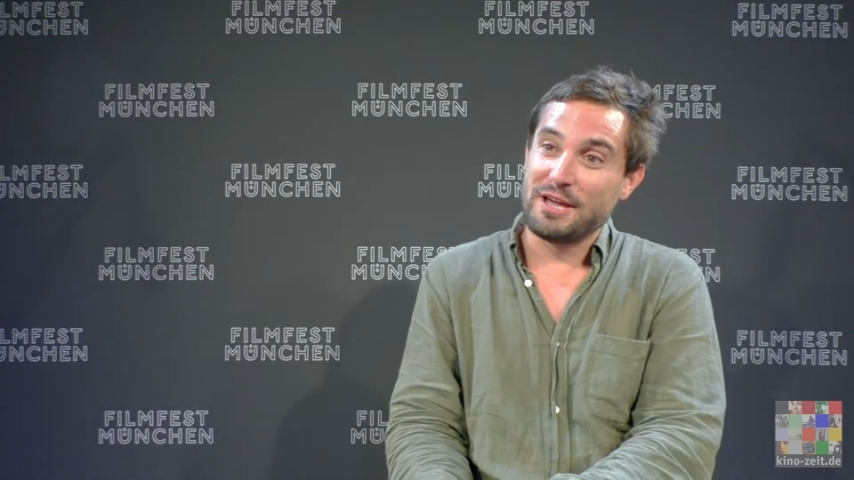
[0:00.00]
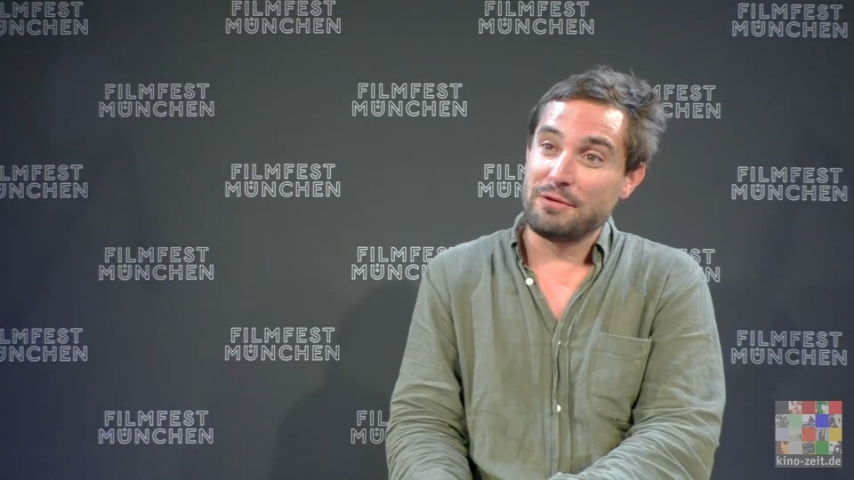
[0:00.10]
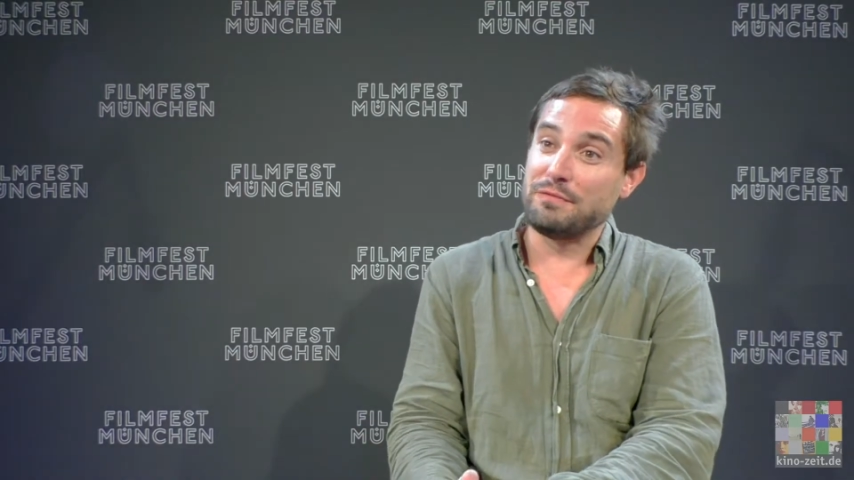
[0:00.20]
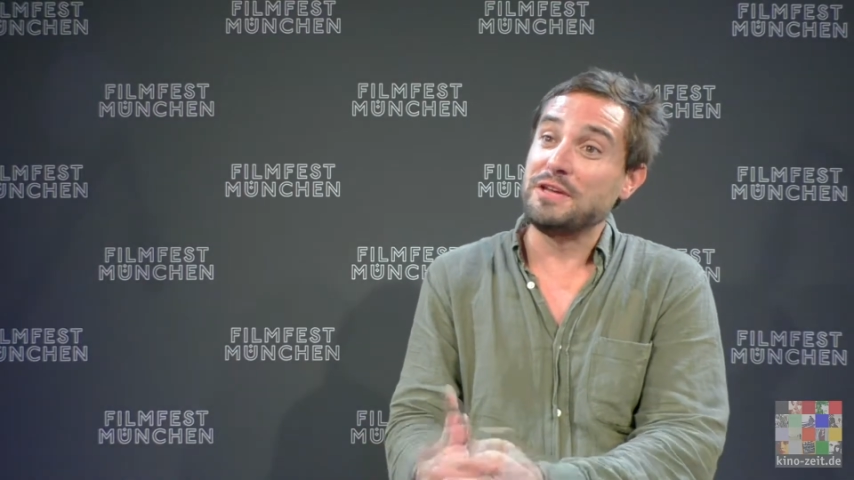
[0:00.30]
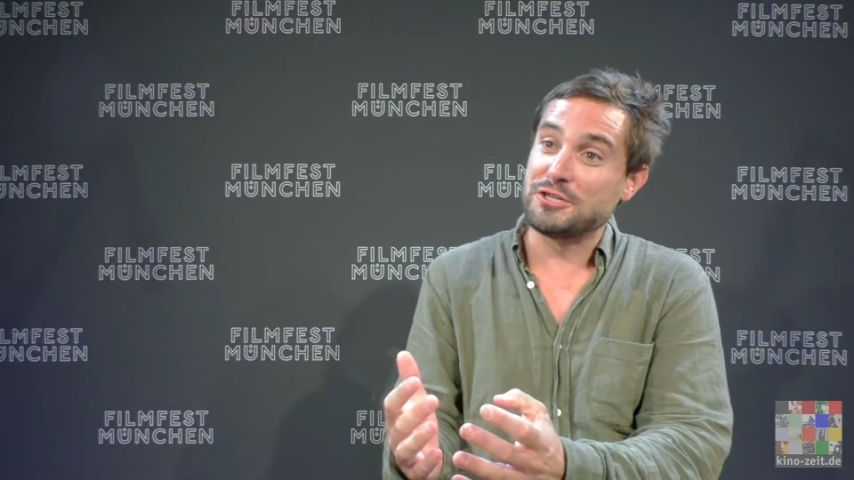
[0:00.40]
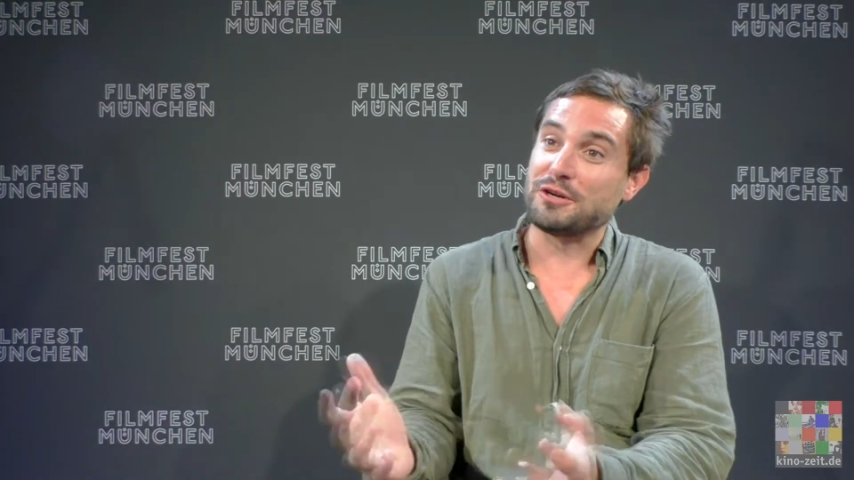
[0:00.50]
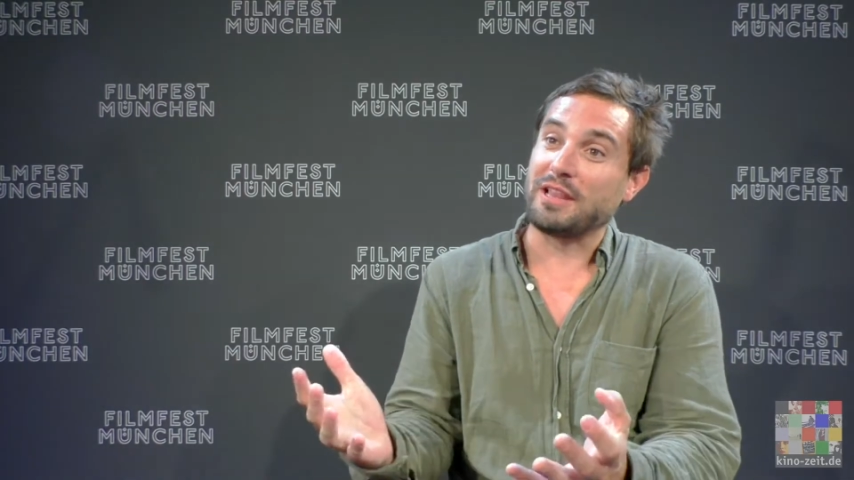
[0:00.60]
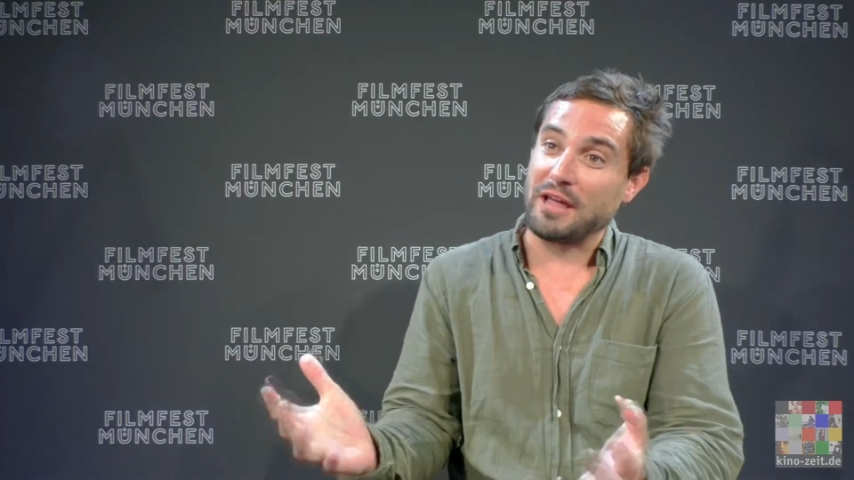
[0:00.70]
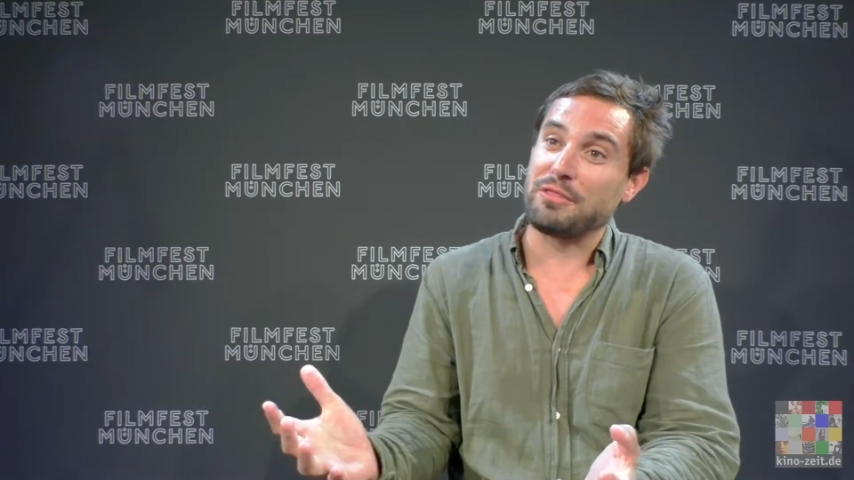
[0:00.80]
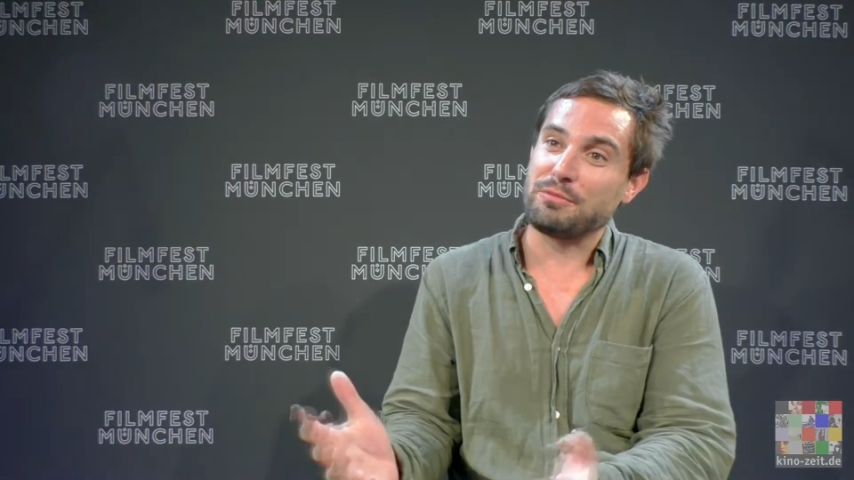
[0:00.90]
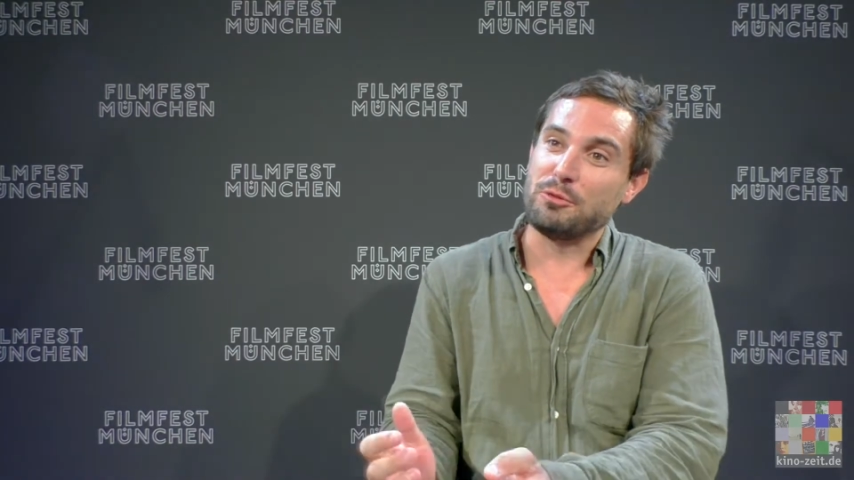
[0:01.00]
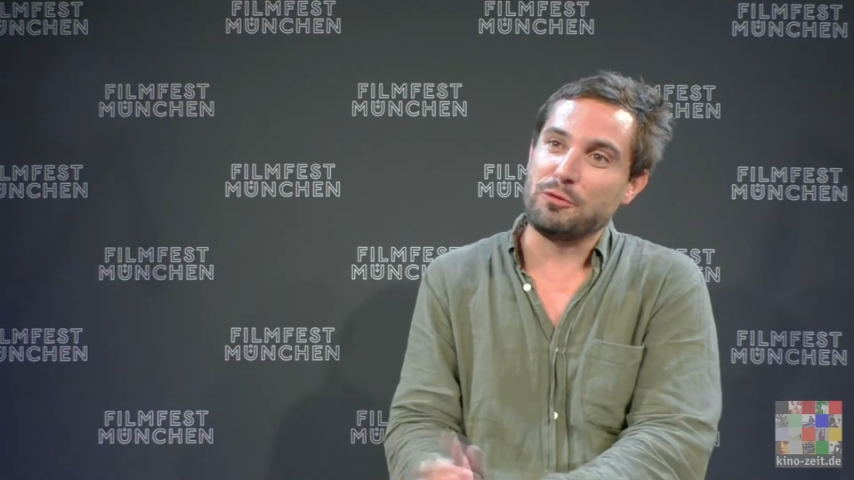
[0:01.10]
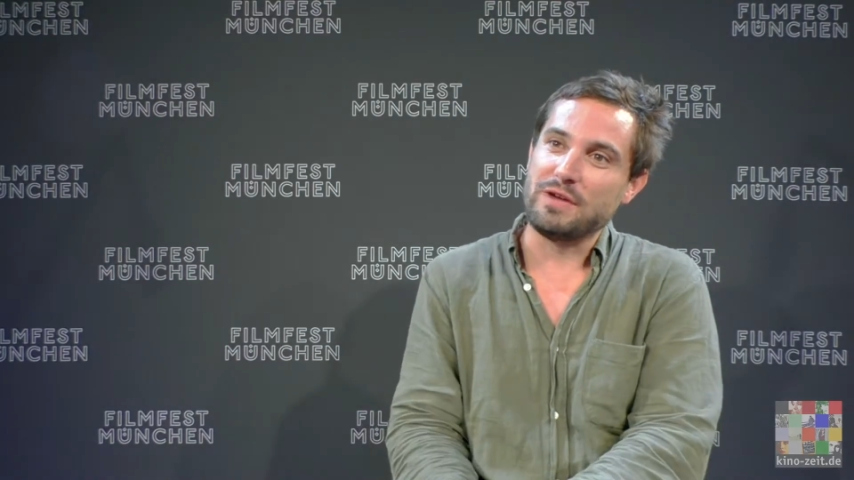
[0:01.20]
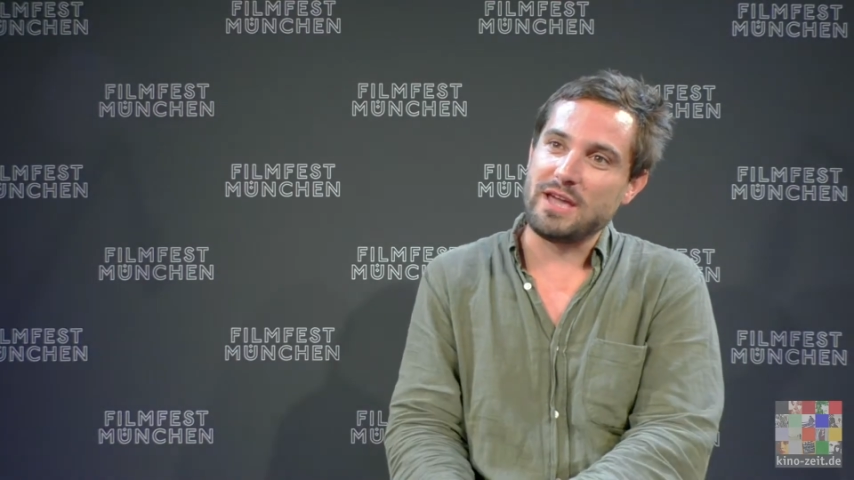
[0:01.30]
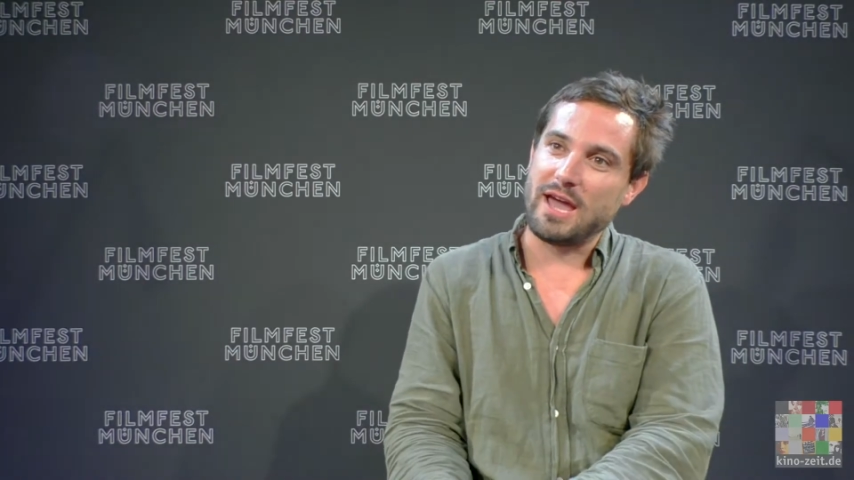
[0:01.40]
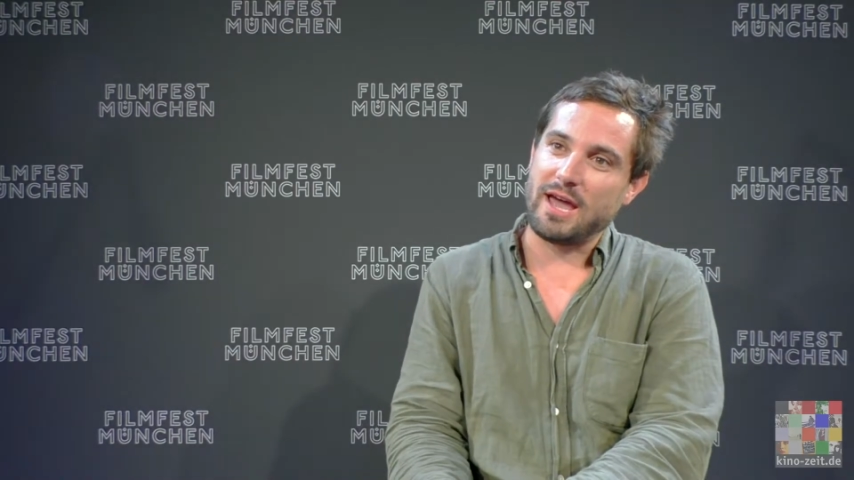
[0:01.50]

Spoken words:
feature-length movie,